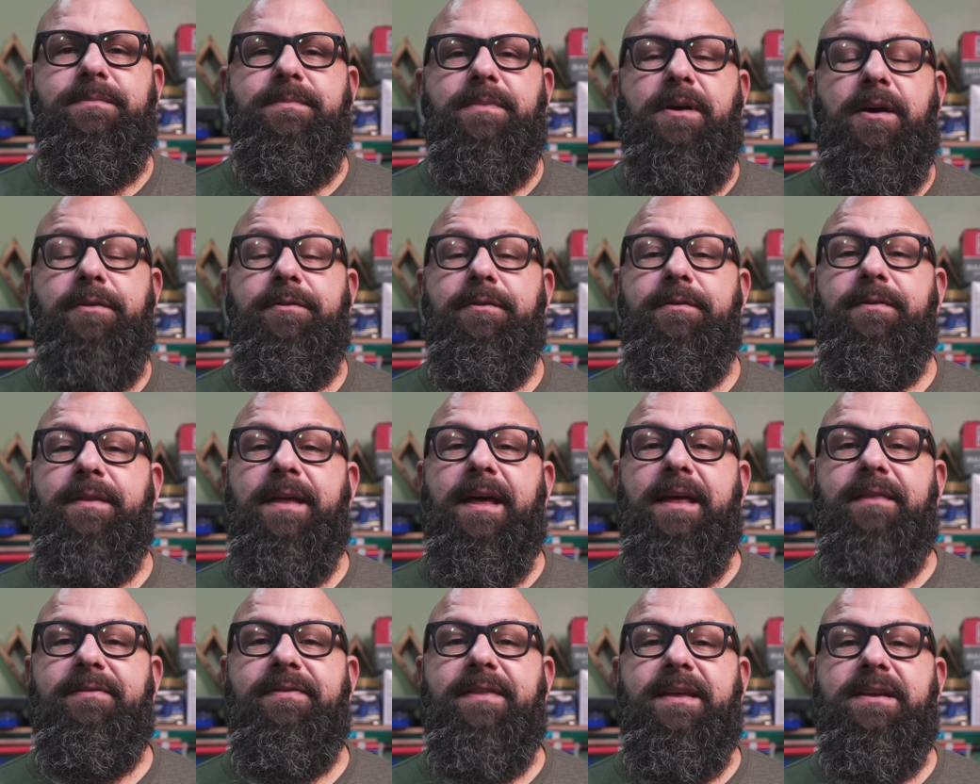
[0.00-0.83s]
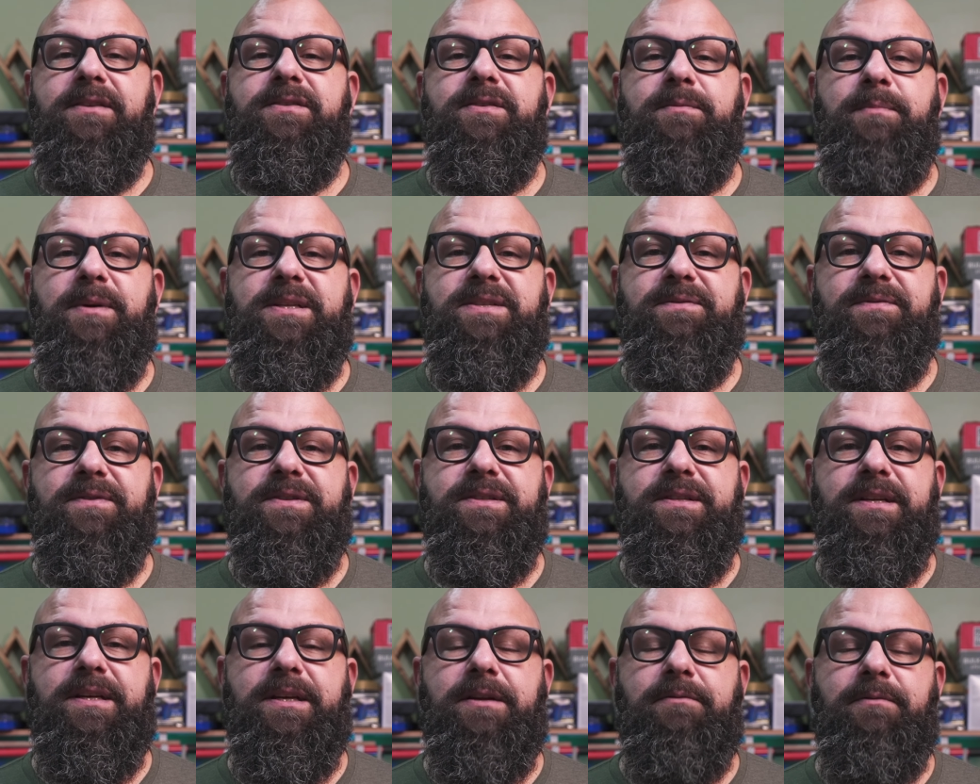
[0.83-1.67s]
Other than that, thanks so much for
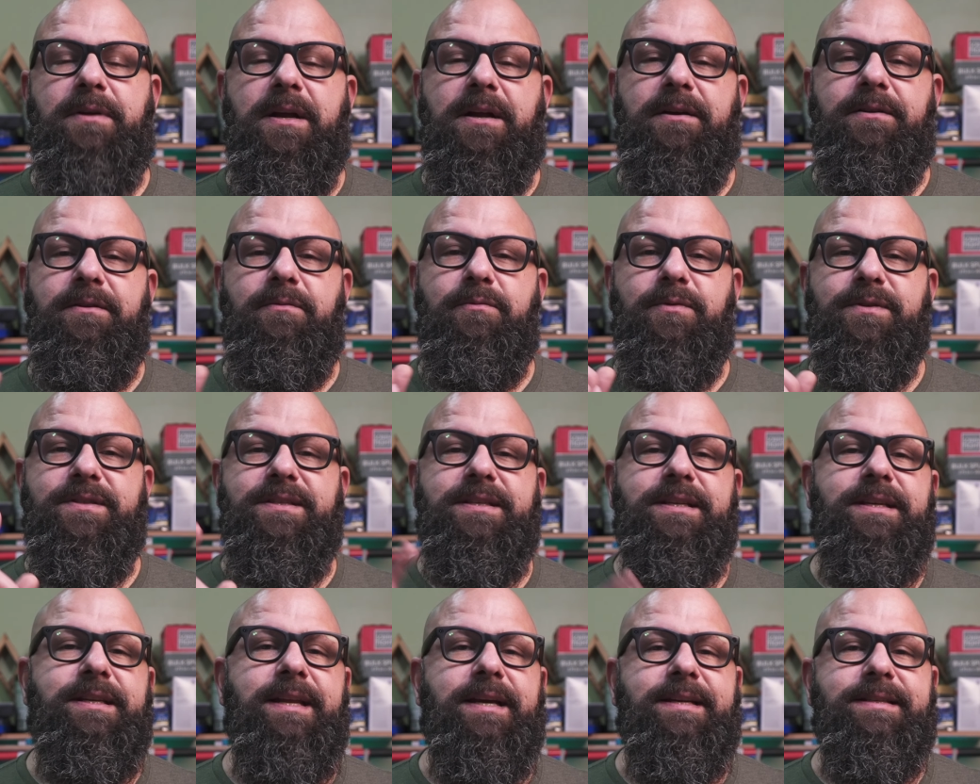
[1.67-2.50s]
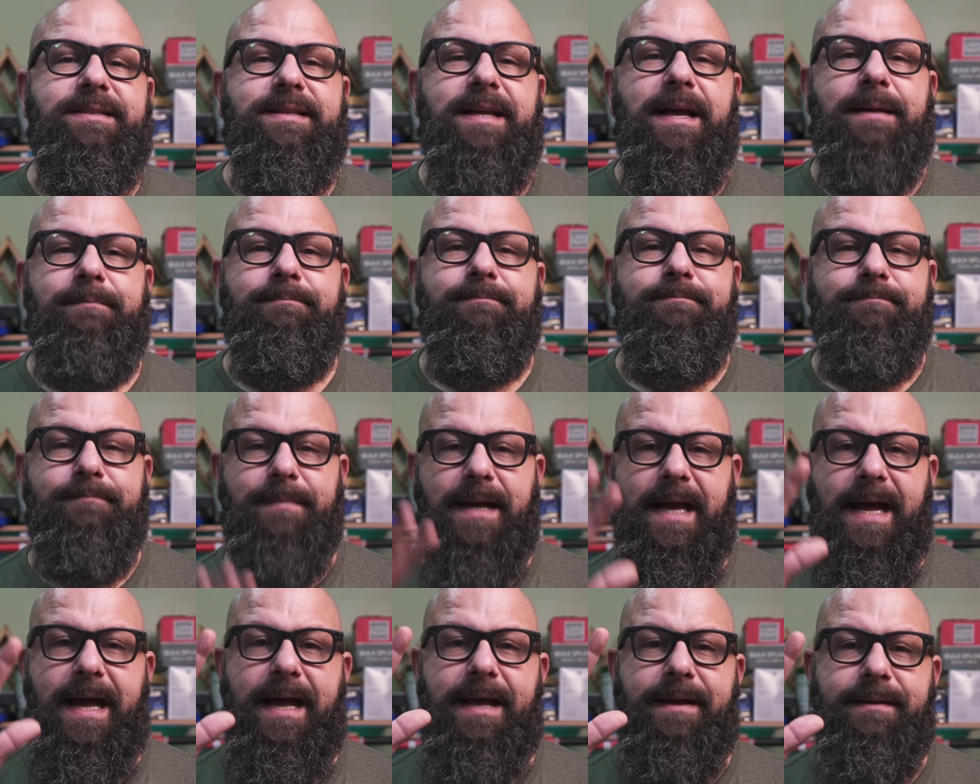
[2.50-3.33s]
sticking around. We'll see you next time.
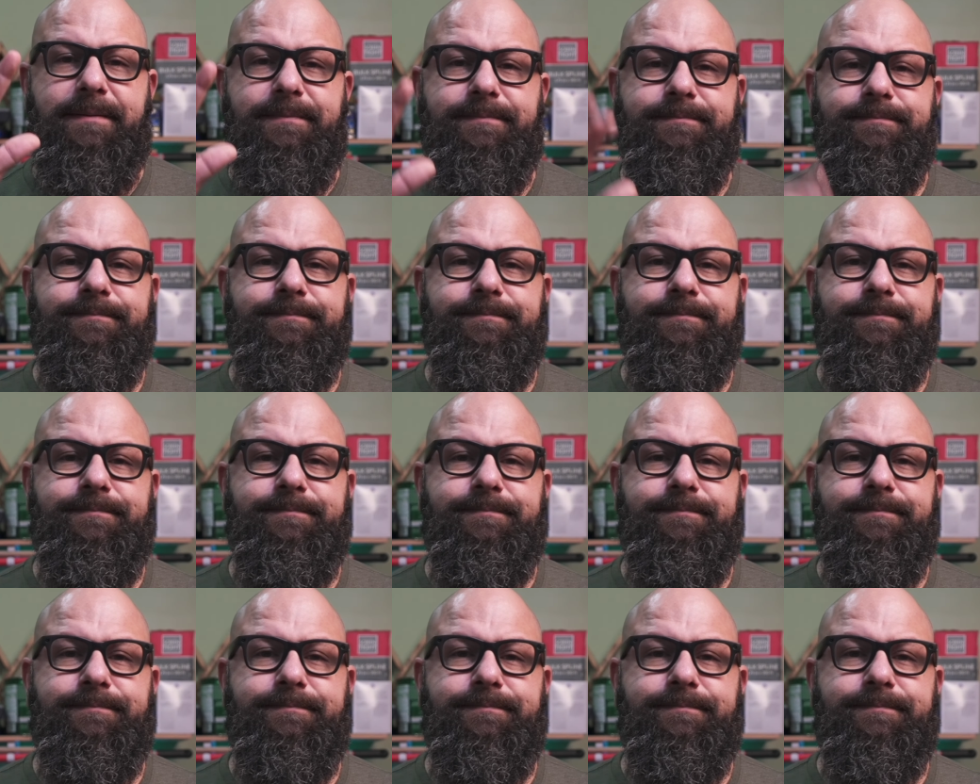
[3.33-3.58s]
Bye.